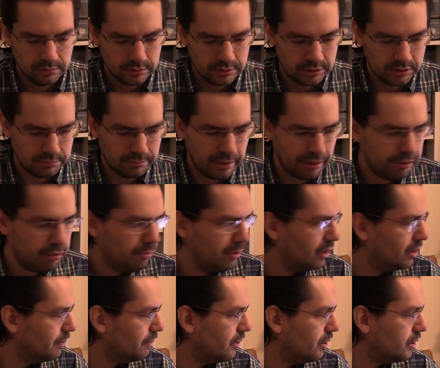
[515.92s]
This is Matthew
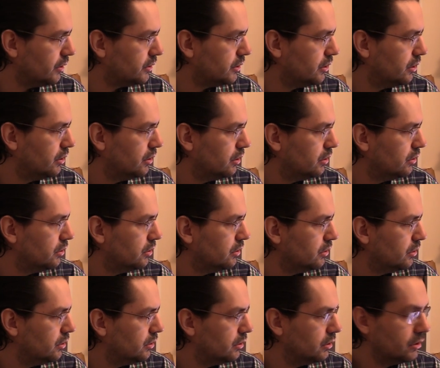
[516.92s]
B. Lamont
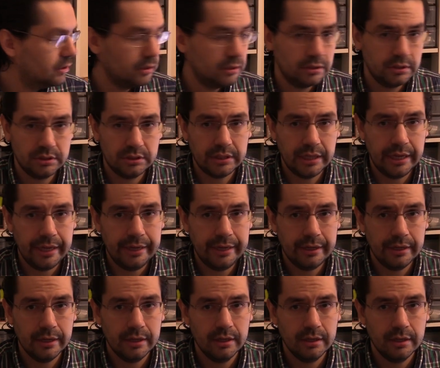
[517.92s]

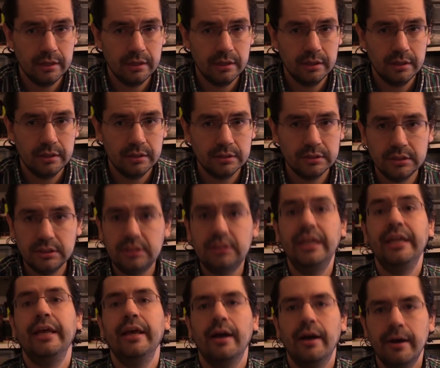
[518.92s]
saying,
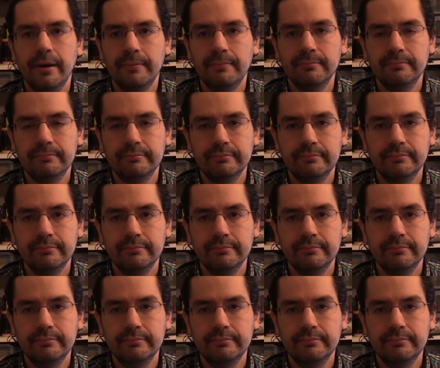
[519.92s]
see ya!